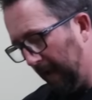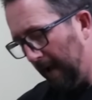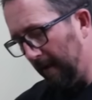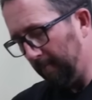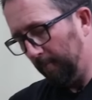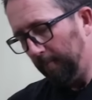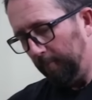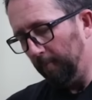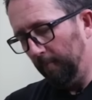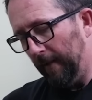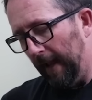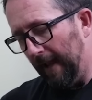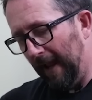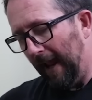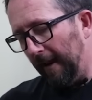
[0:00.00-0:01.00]
that
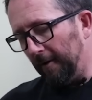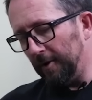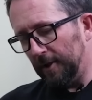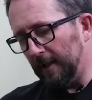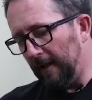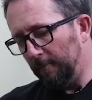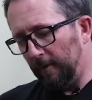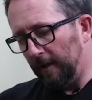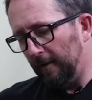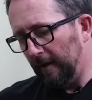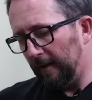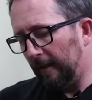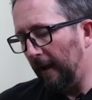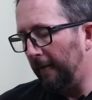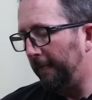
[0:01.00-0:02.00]
energy when you
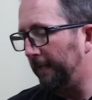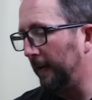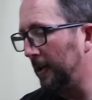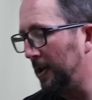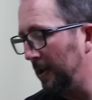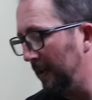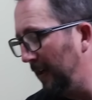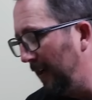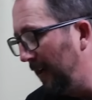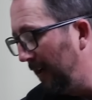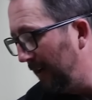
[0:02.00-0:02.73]
hit that friction